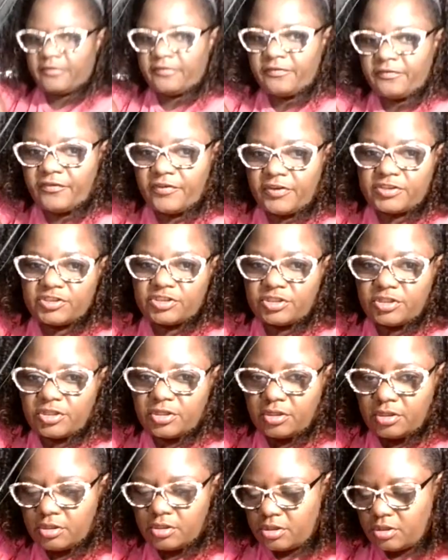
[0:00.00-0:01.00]

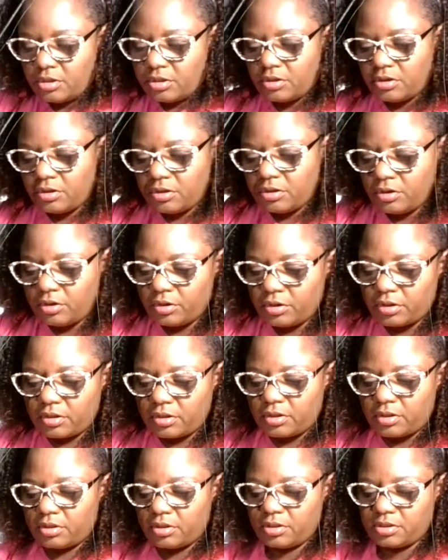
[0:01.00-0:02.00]
fishing hook.
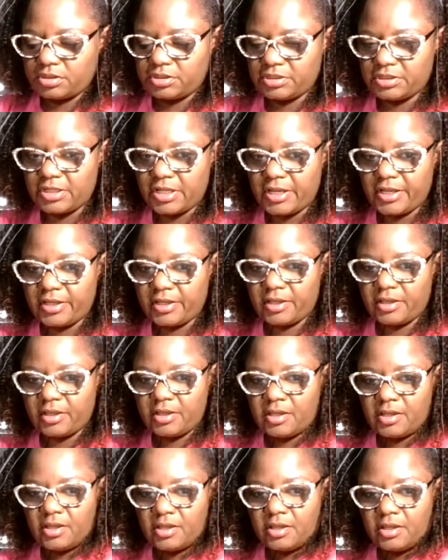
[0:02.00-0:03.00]
Looks like
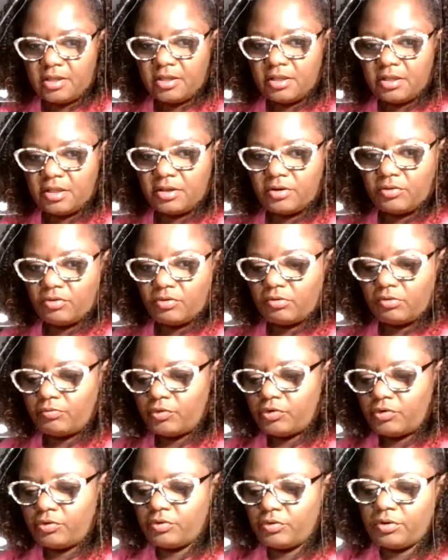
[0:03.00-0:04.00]
a
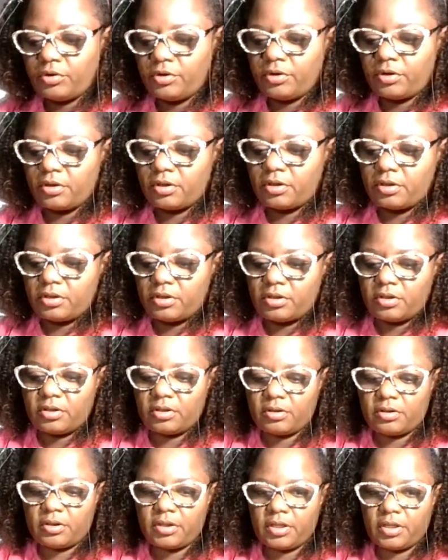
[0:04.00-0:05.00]
normal hook.
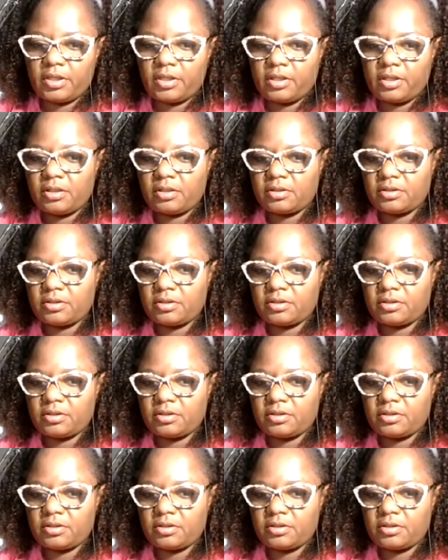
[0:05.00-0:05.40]
Okay,